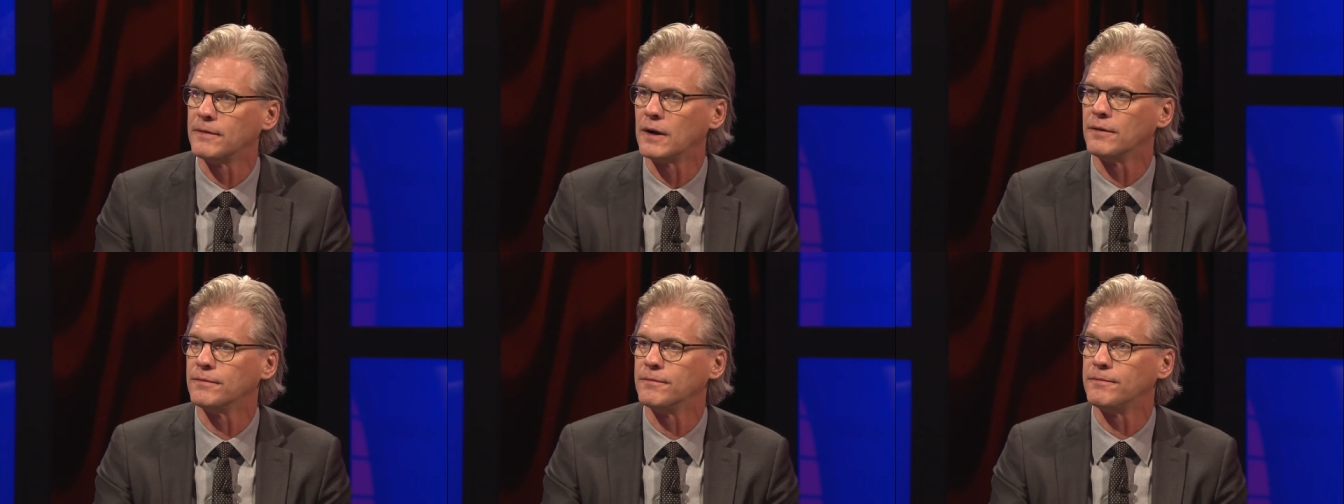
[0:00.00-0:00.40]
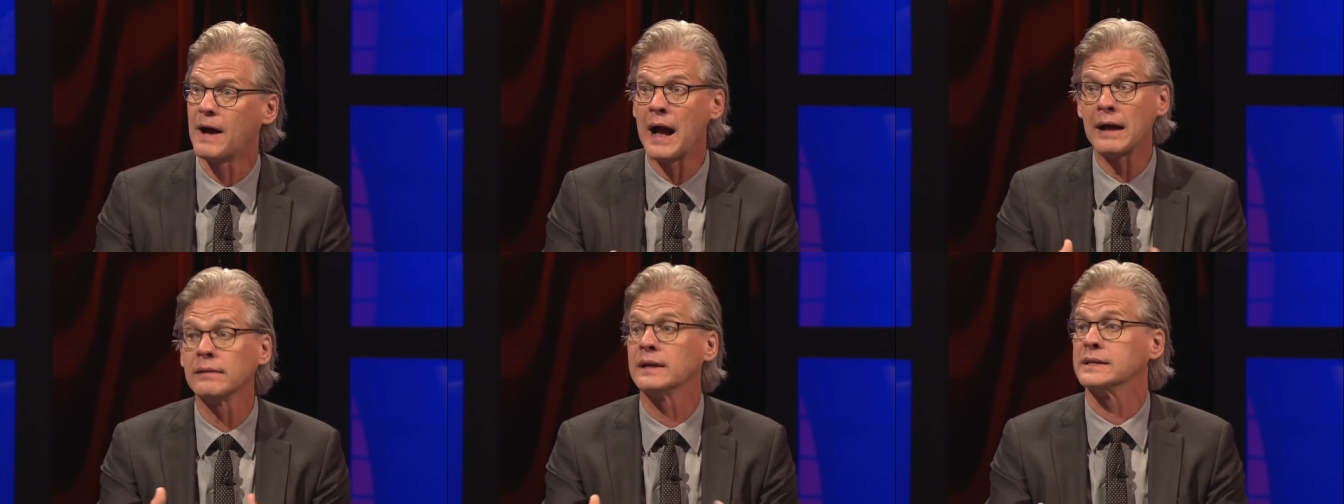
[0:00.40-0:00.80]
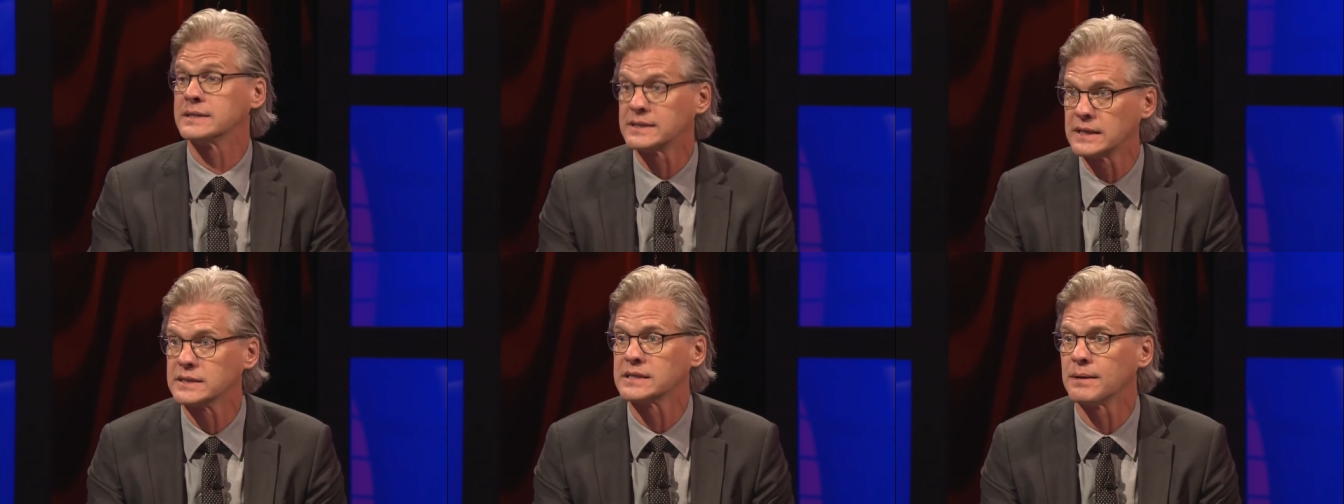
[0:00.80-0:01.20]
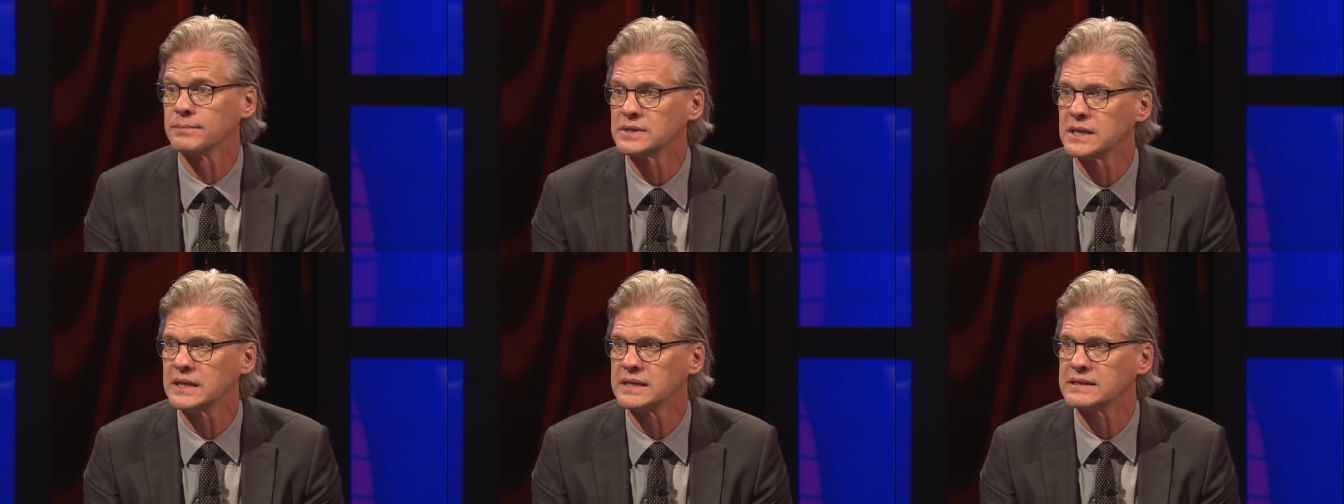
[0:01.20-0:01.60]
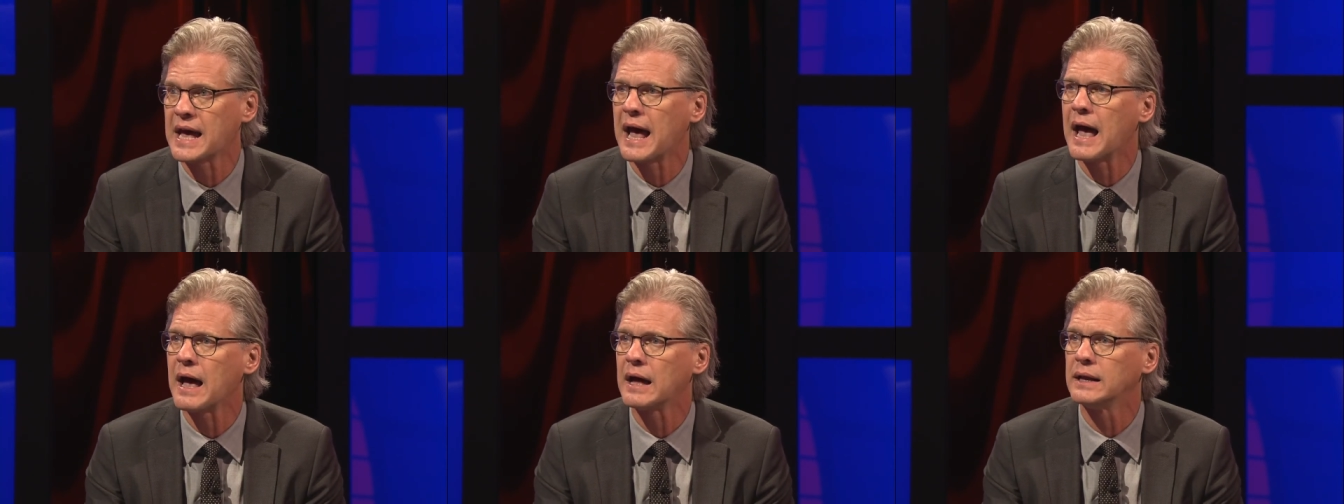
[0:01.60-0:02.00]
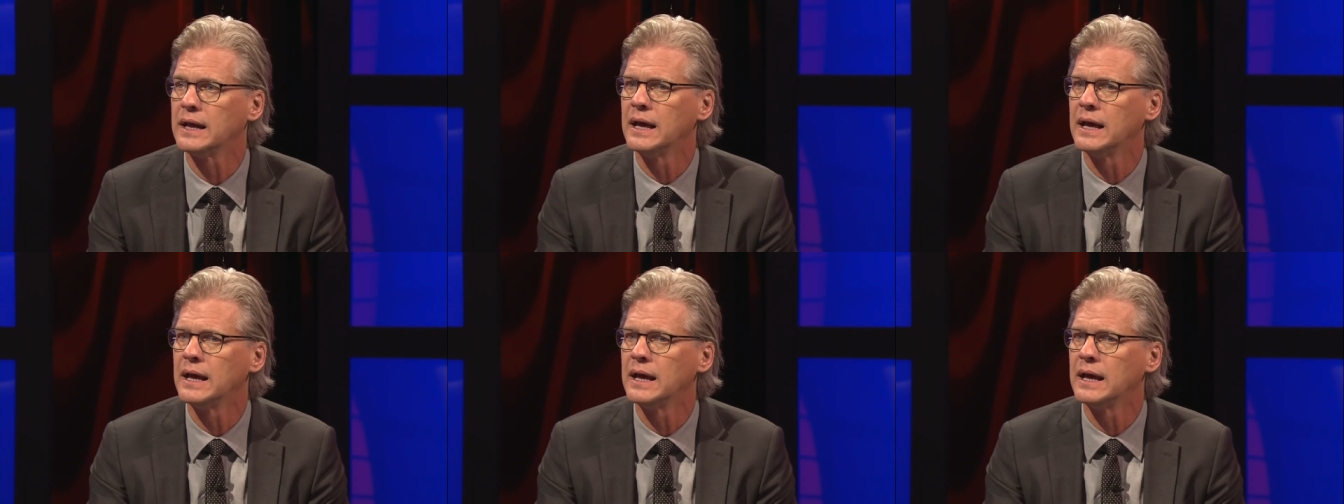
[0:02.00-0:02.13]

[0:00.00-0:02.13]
of violence that some cities had?